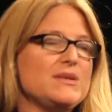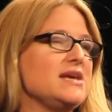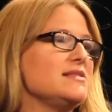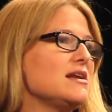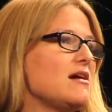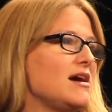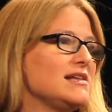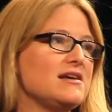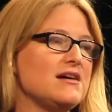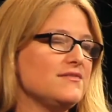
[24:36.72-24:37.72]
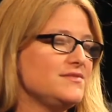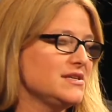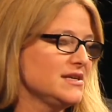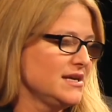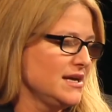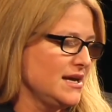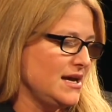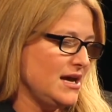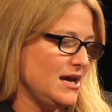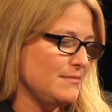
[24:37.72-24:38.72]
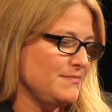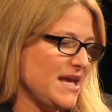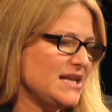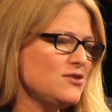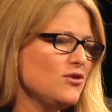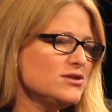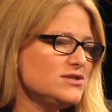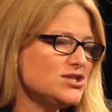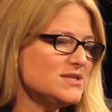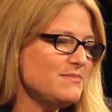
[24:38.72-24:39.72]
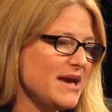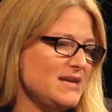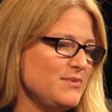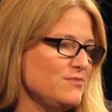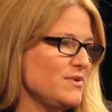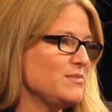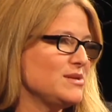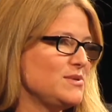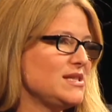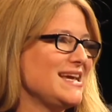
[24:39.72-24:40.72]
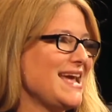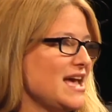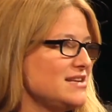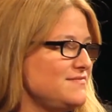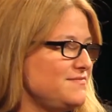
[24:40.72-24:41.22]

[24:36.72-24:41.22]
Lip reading: me, that I loved. And not just made by women, but like had